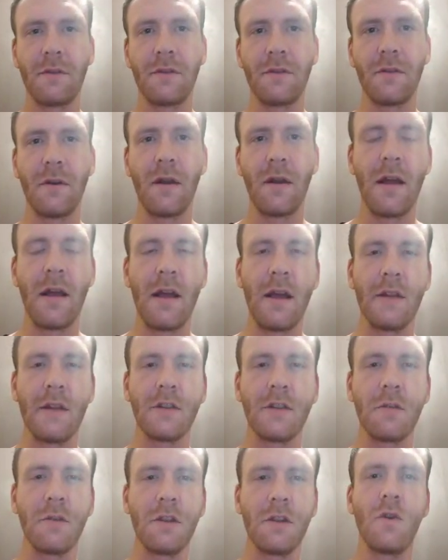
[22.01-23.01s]
So
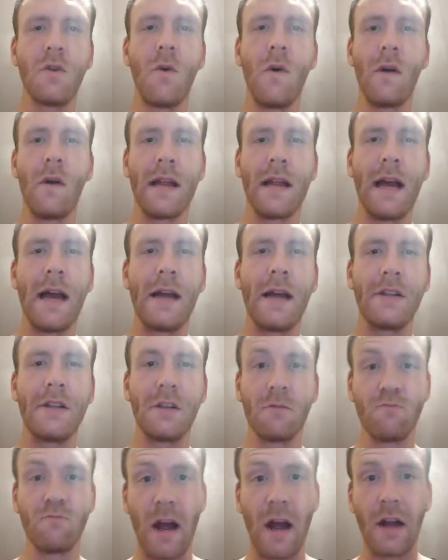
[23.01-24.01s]
it's going to be a total guide
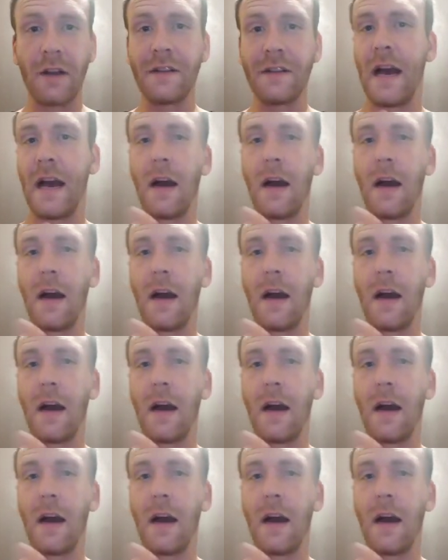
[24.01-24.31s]
to ranked,